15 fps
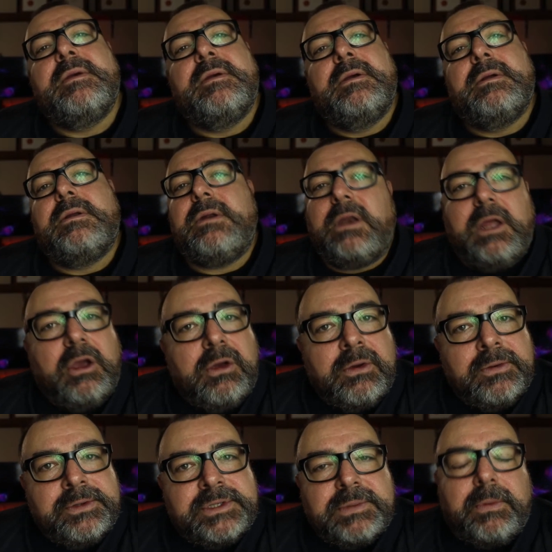
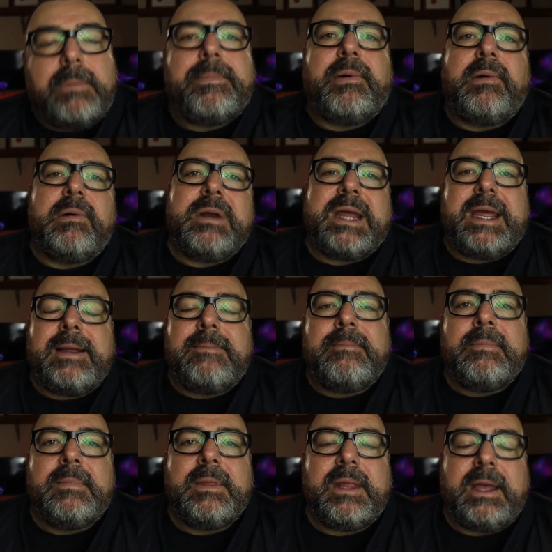News reporting,
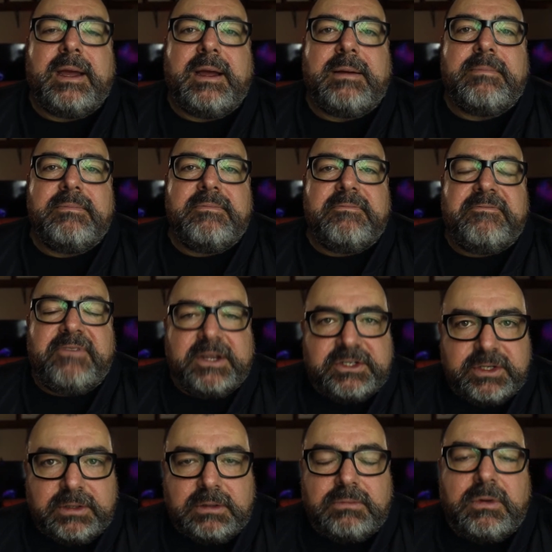
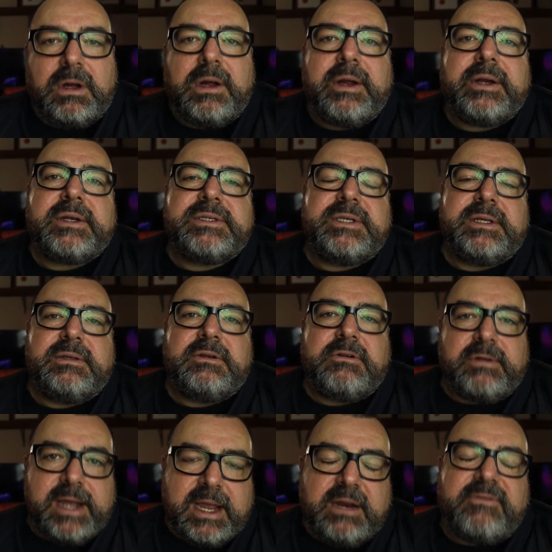fictional works and
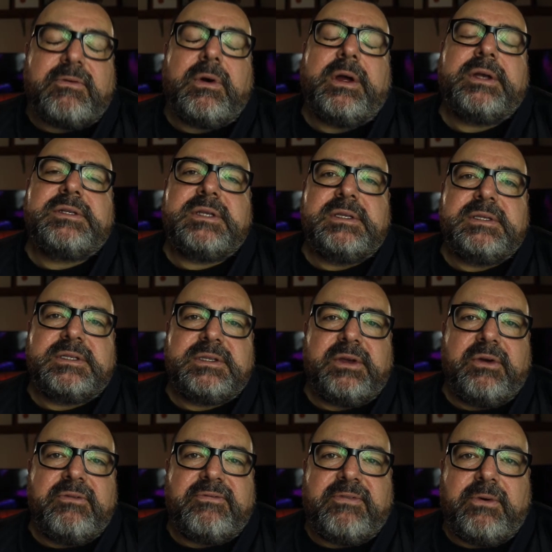creative works and
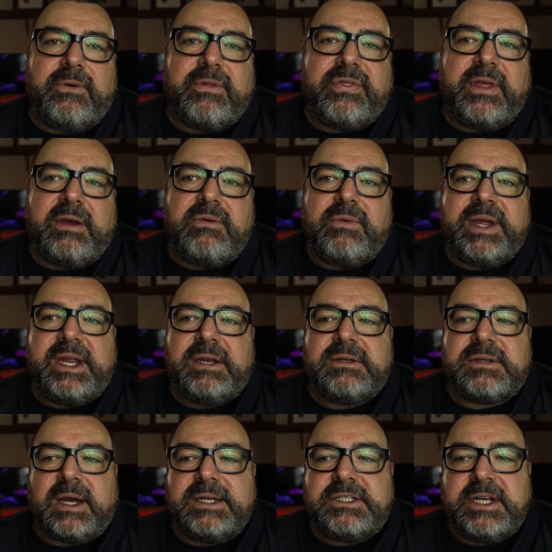so forth that we
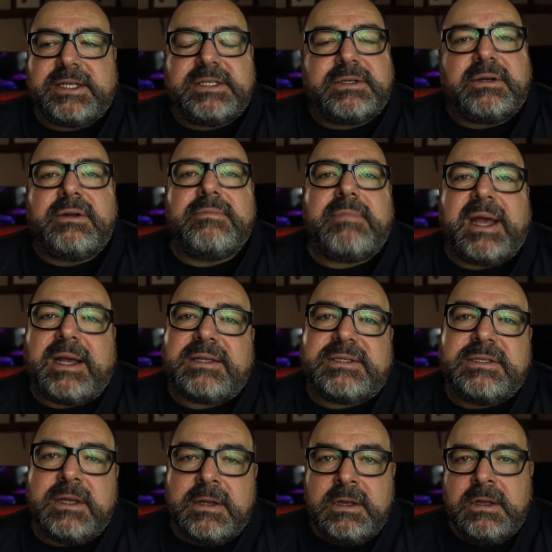digest en
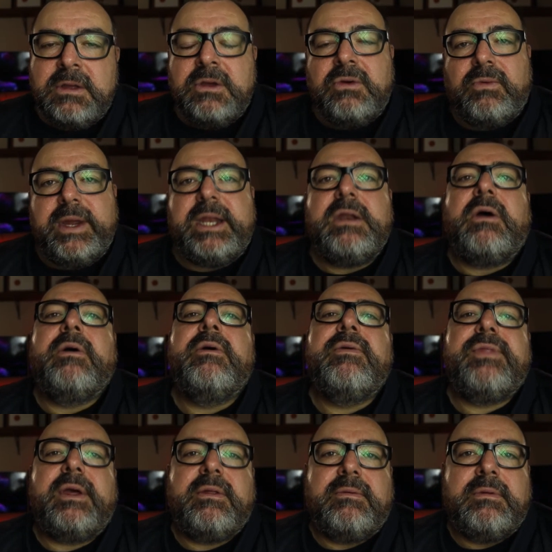masse. We know
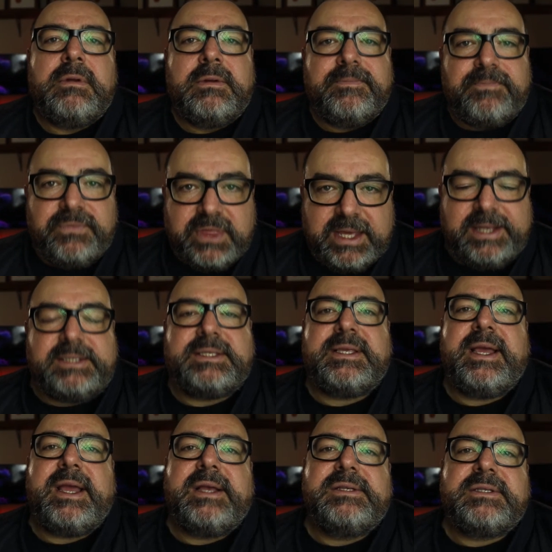that these
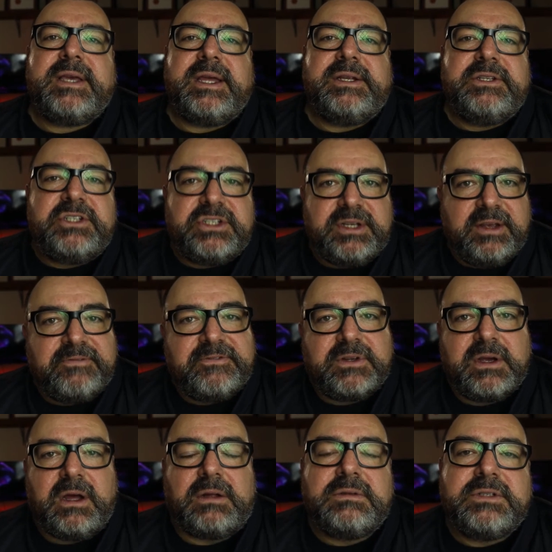things can shift
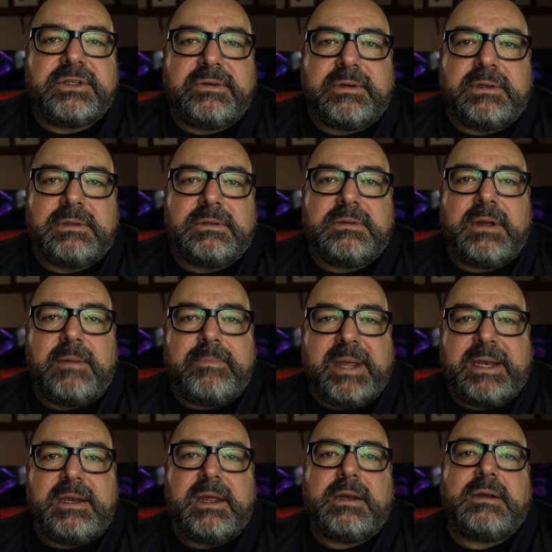cultural
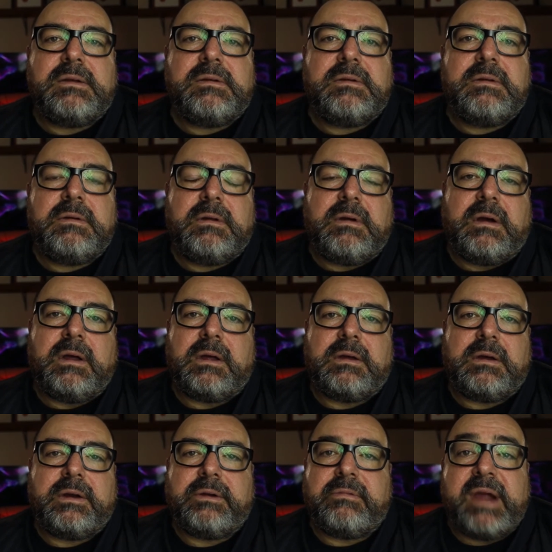opinion
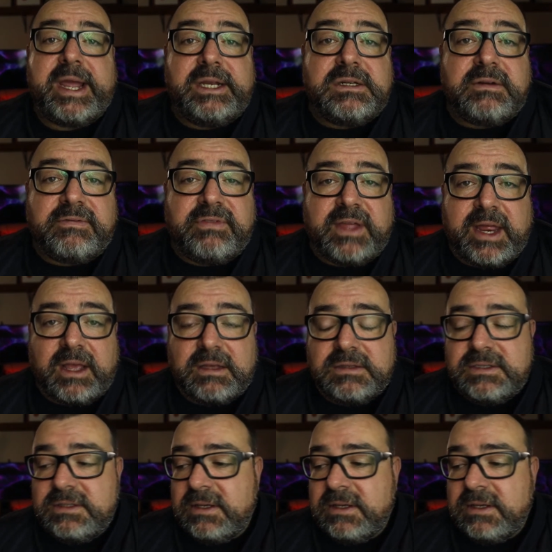on a range of things